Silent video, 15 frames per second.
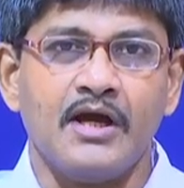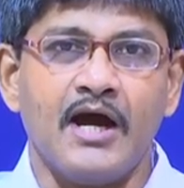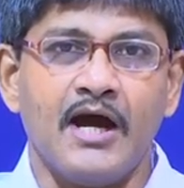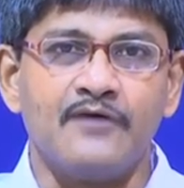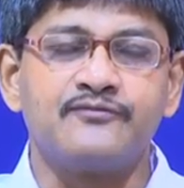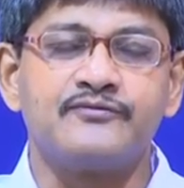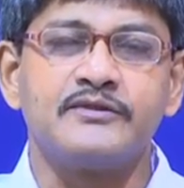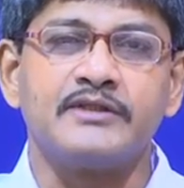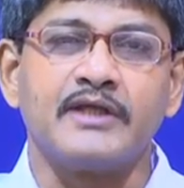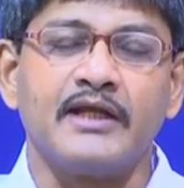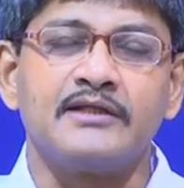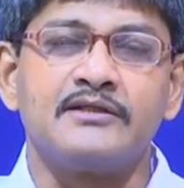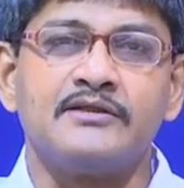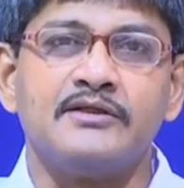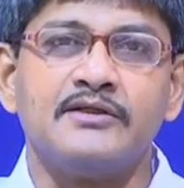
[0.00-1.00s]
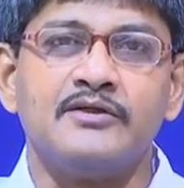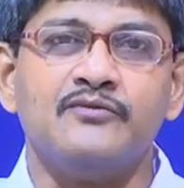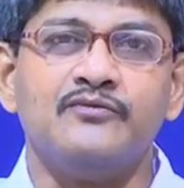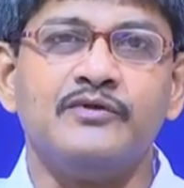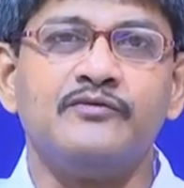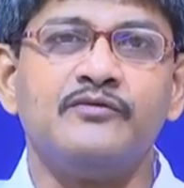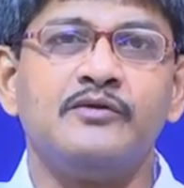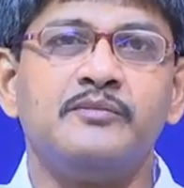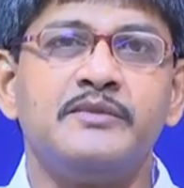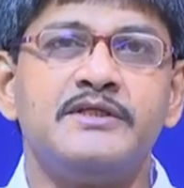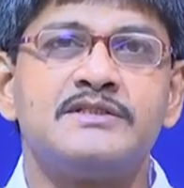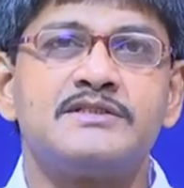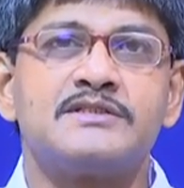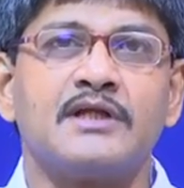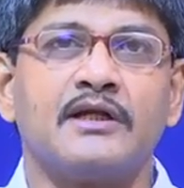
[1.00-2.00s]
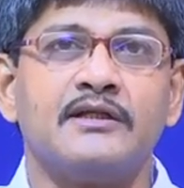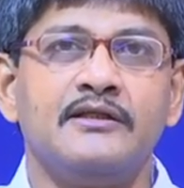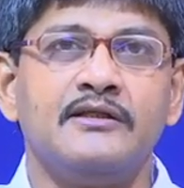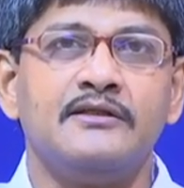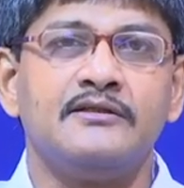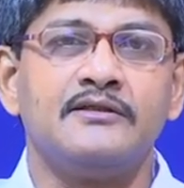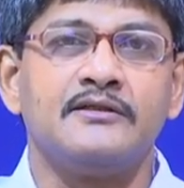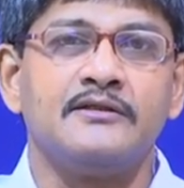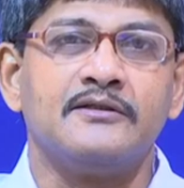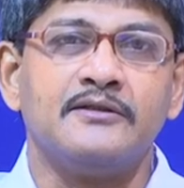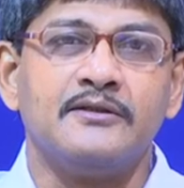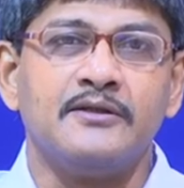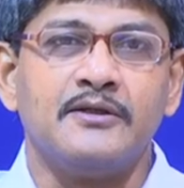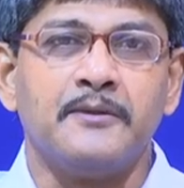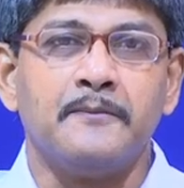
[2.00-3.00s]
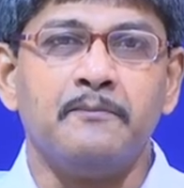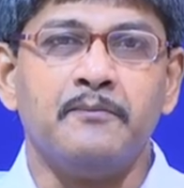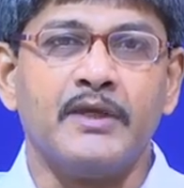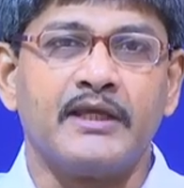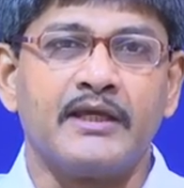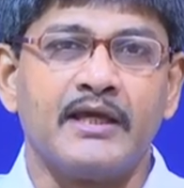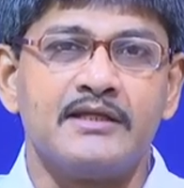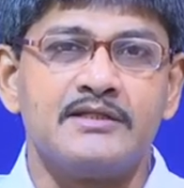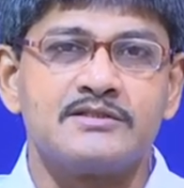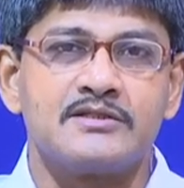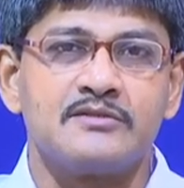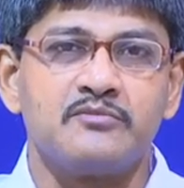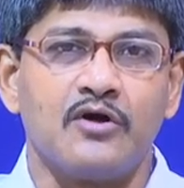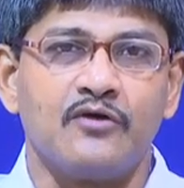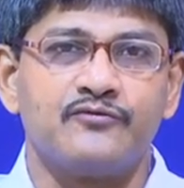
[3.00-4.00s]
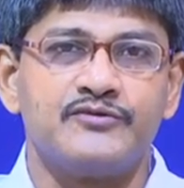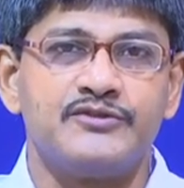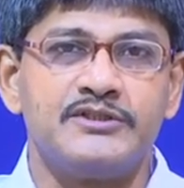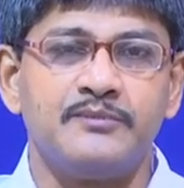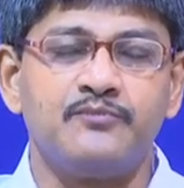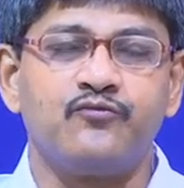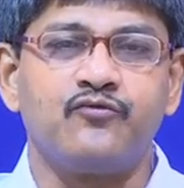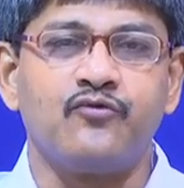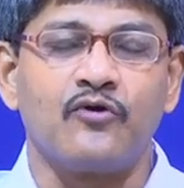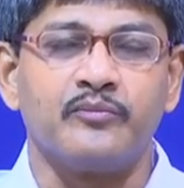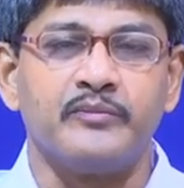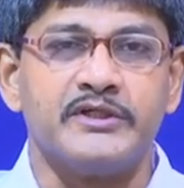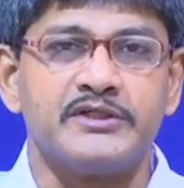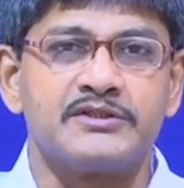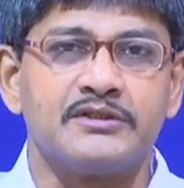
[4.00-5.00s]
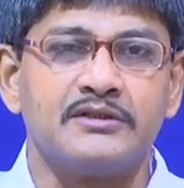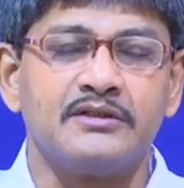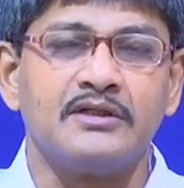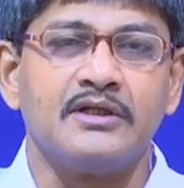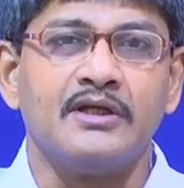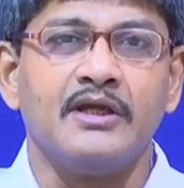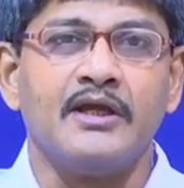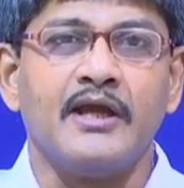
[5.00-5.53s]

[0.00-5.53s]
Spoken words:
After that, we will be studying the mechanism of chip formation